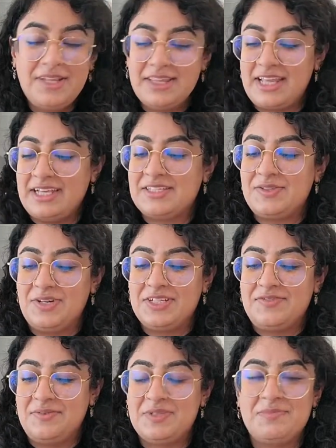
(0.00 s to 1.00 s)
and they
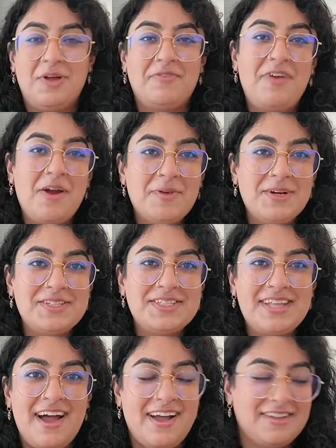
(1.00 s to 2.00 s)
source from small farmers,
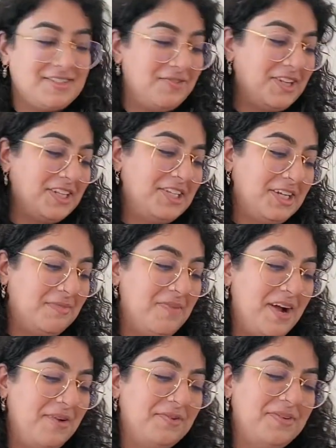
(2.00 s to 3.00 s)
so really check them
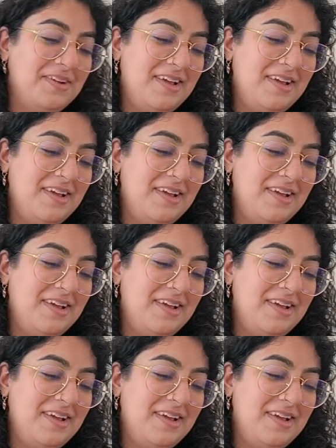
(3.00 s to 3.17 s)
out.